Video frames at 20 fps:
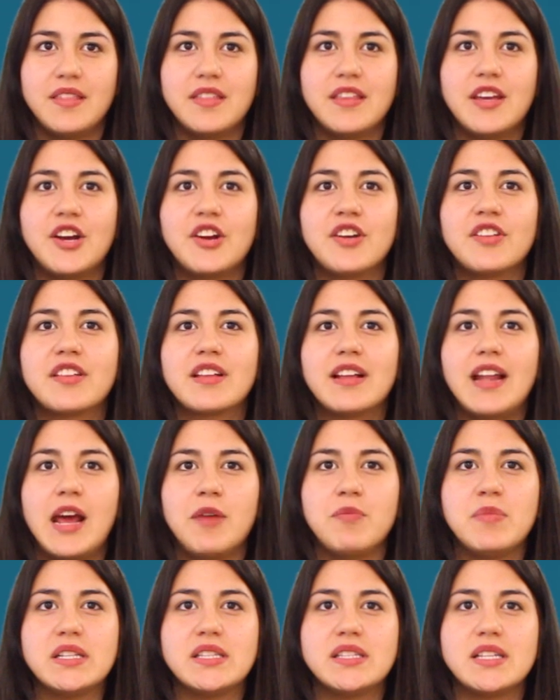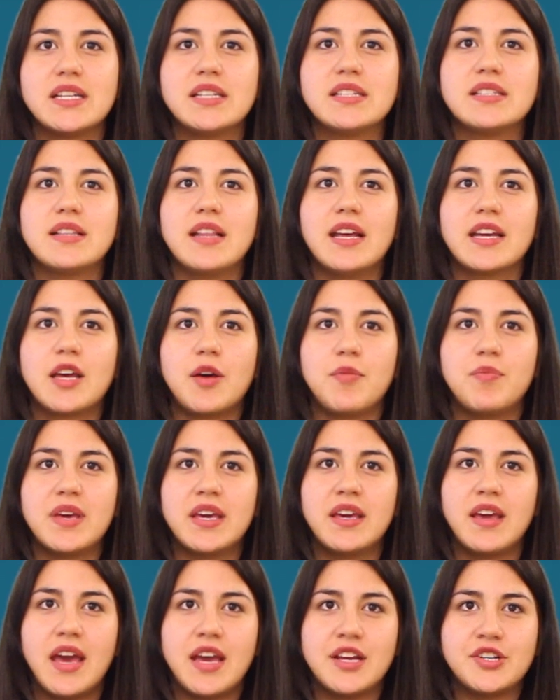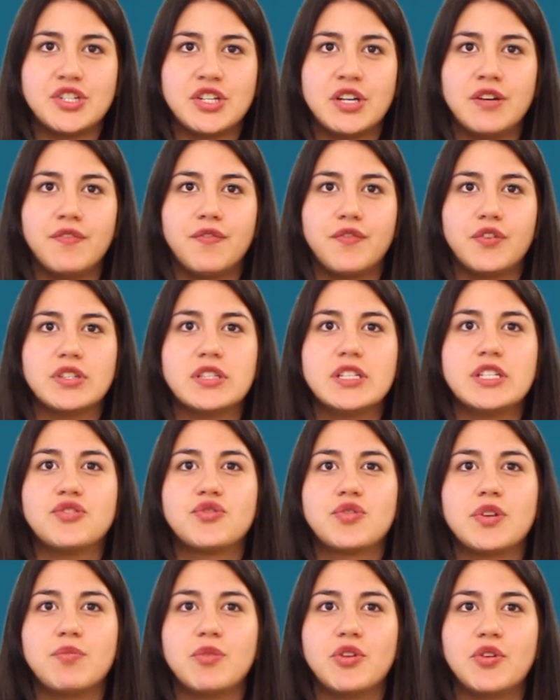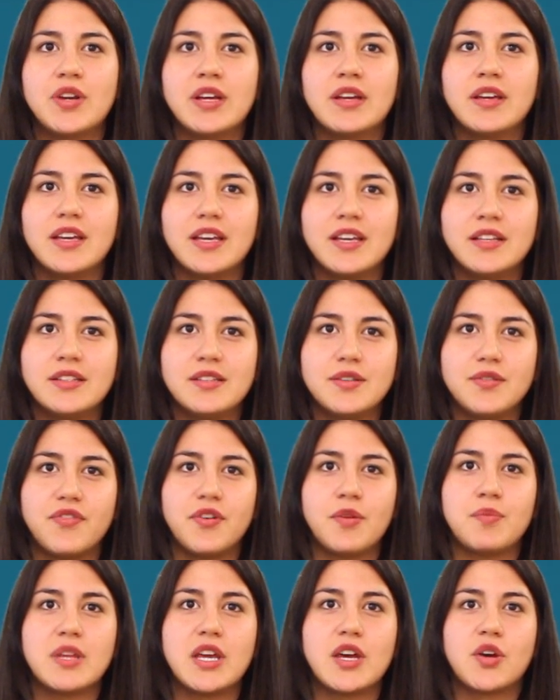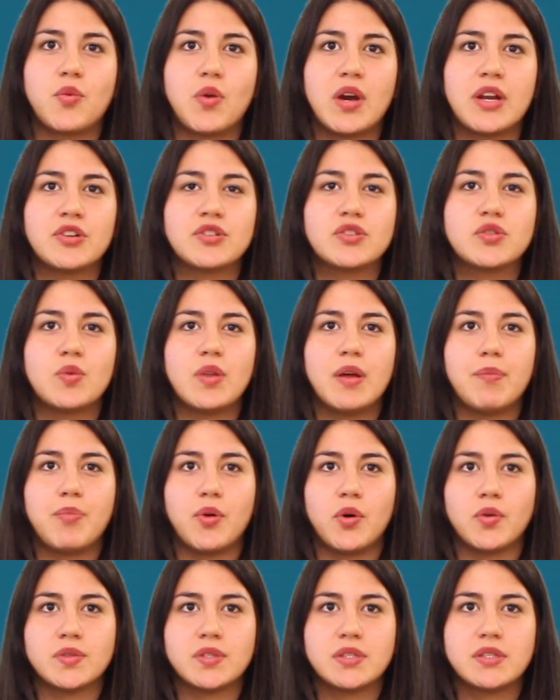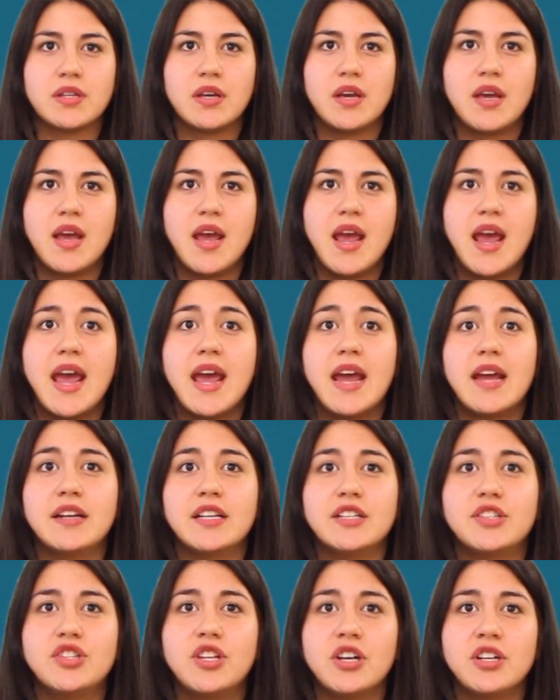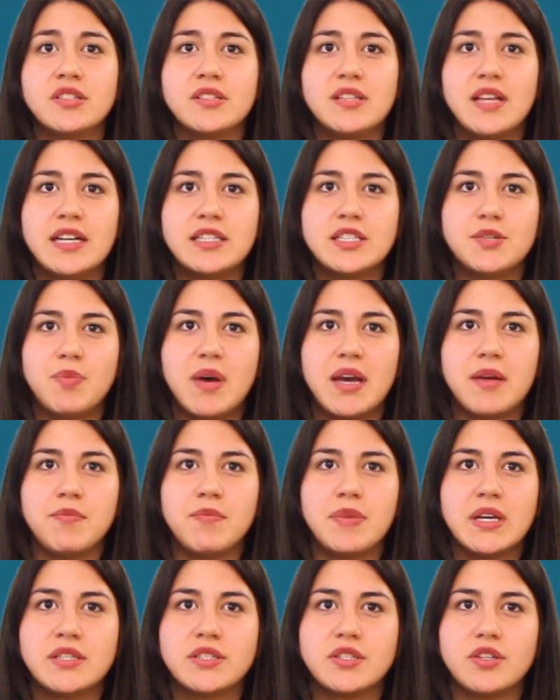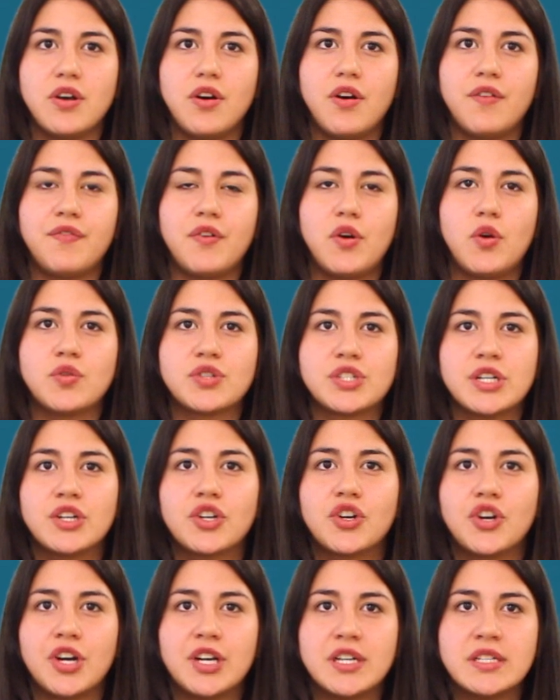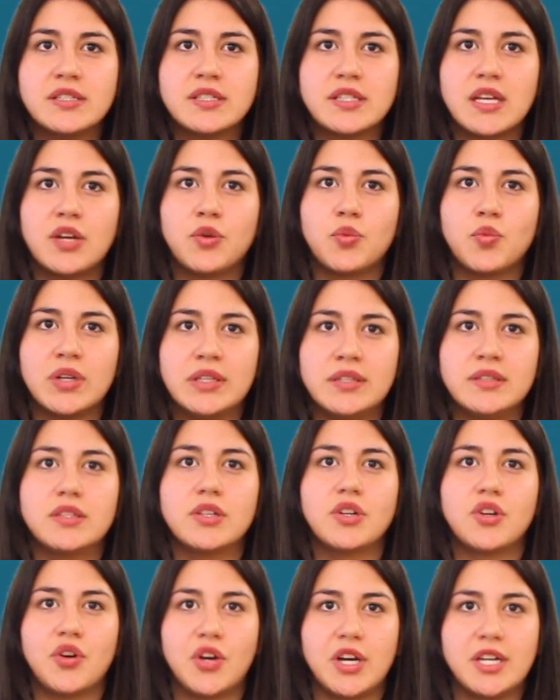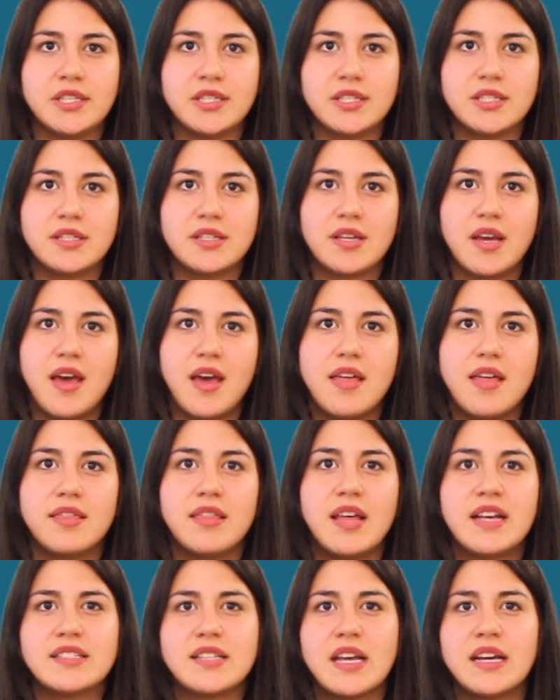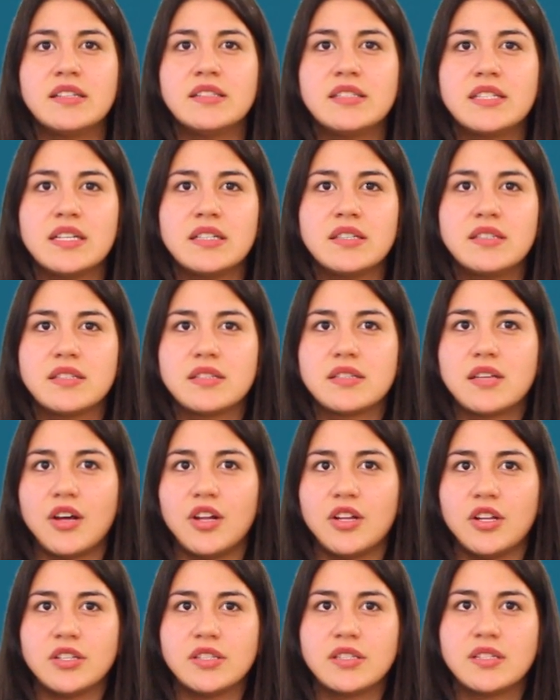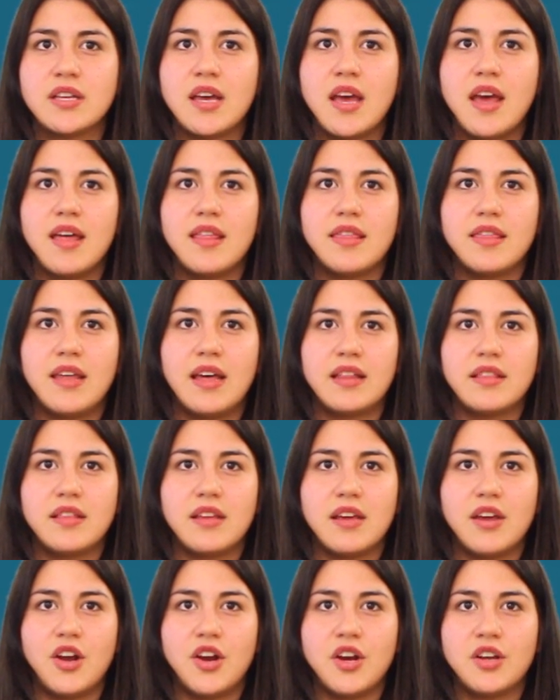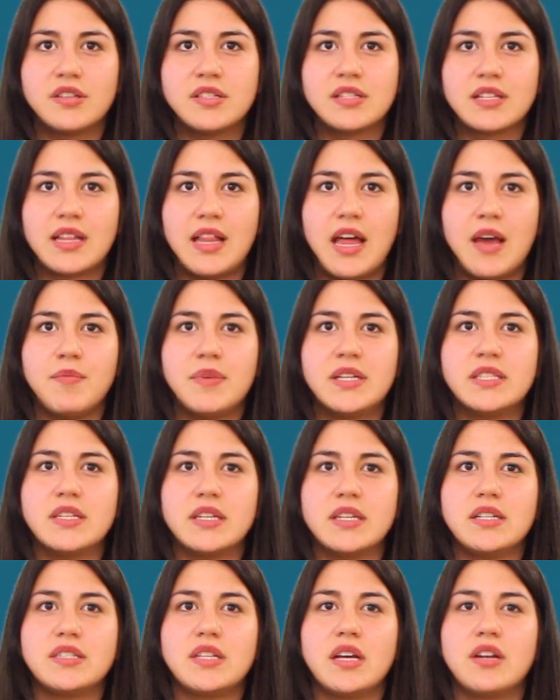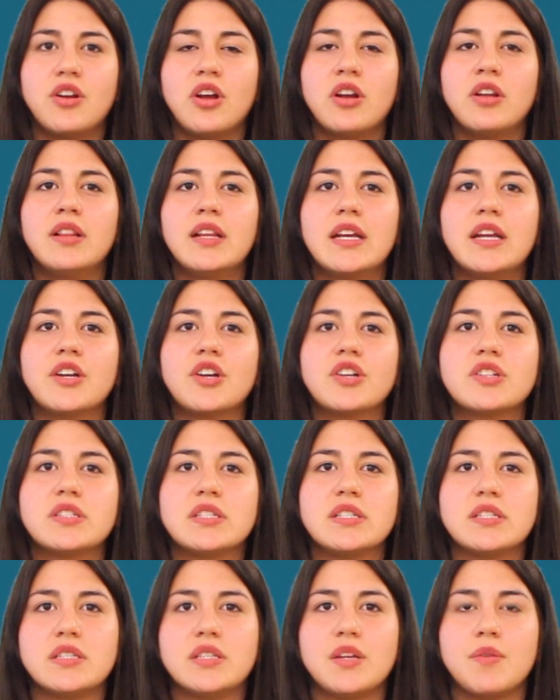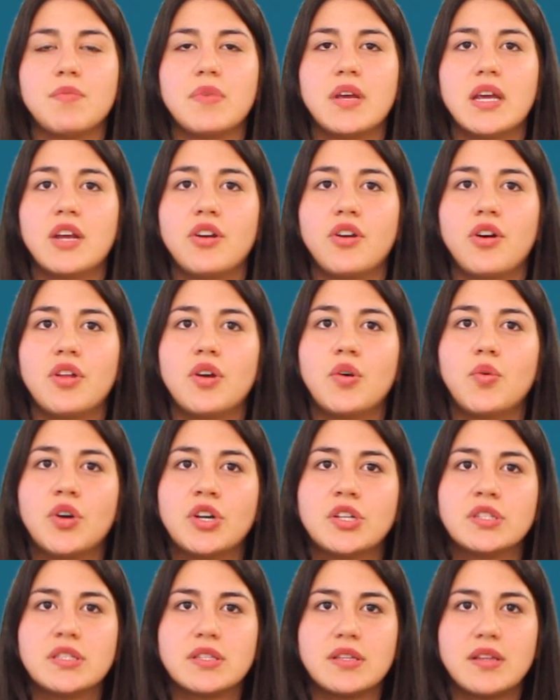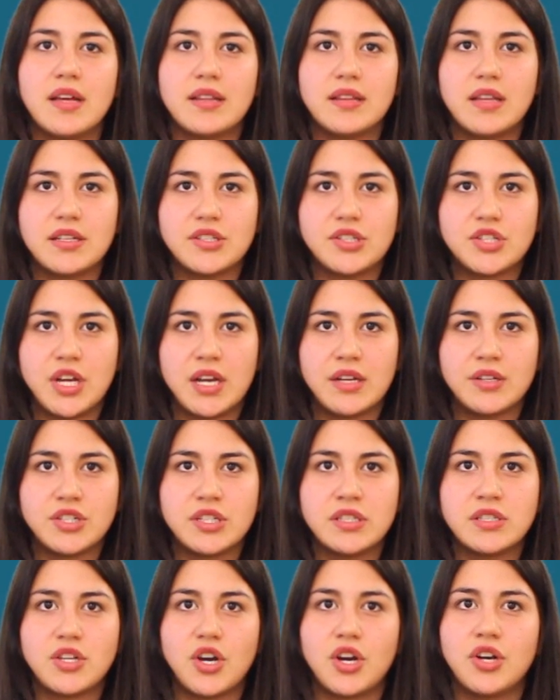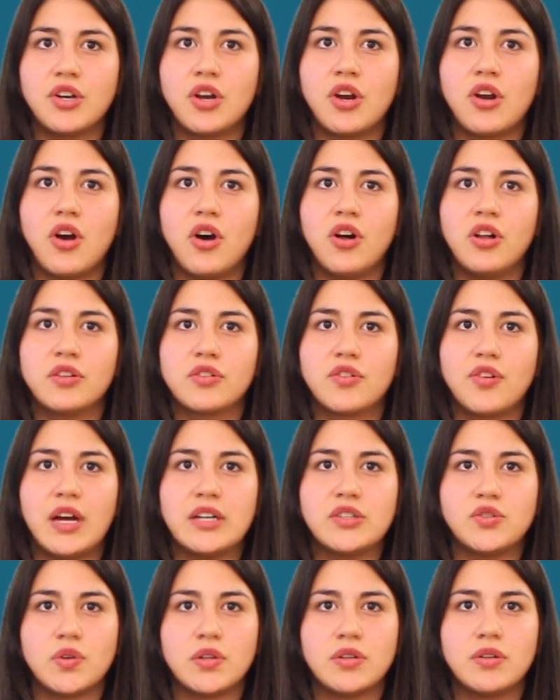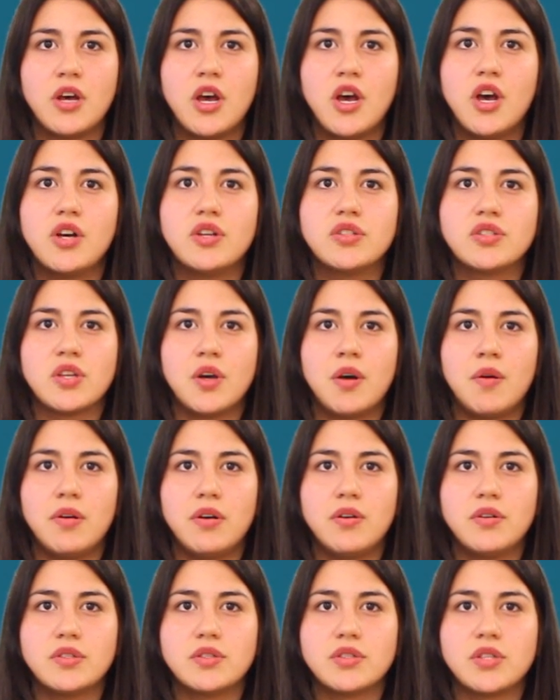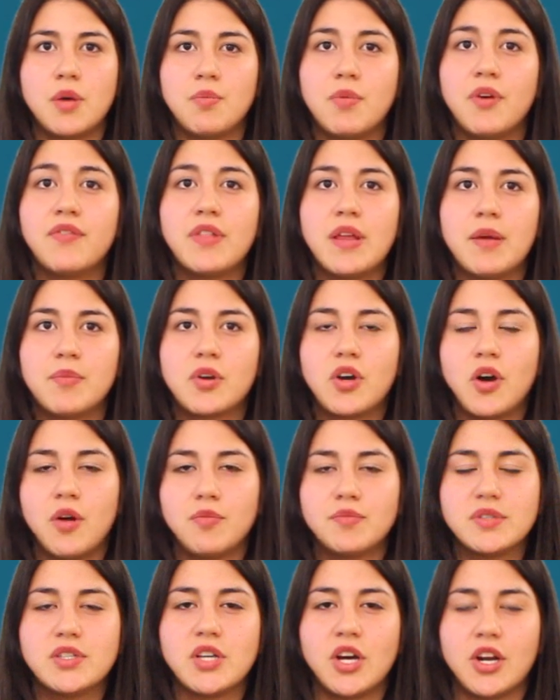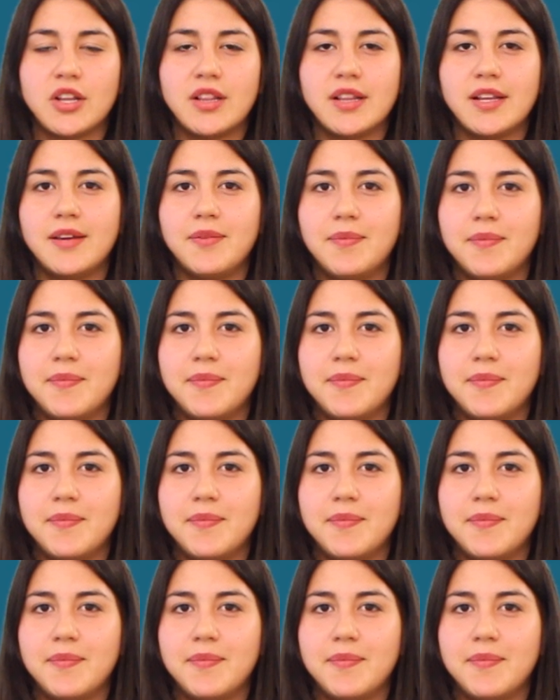The Earth's climate is like a big engine for distributing heat from the equator to the poles, and it does that by means of ocean currents and wind currents. The scientists tell us that the Earth's climate is a non-linear system. In other words, that the changes are not all gradual, so some of them come suddenly.